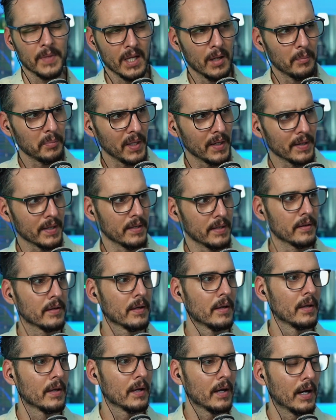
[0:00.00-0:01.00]
a plugin
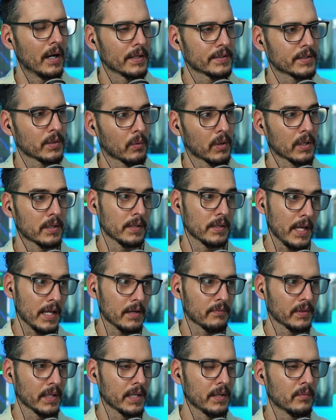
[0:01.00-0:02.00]
to work
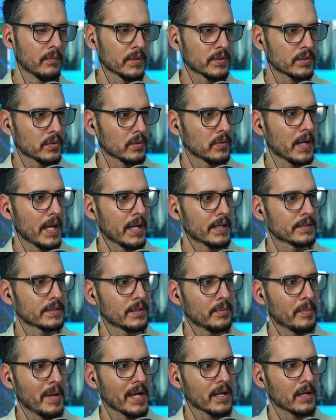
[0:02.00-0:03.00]
natively with TrueNAS
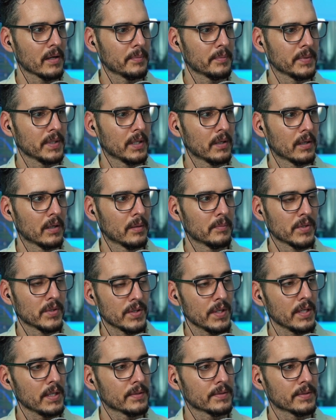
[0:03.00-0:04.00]
to back up your
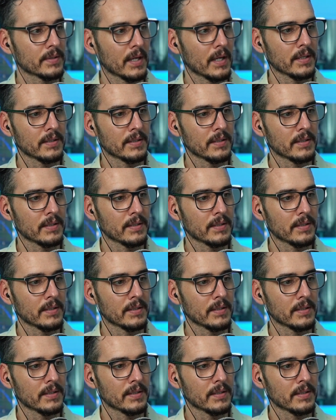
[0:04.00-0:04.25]
machines.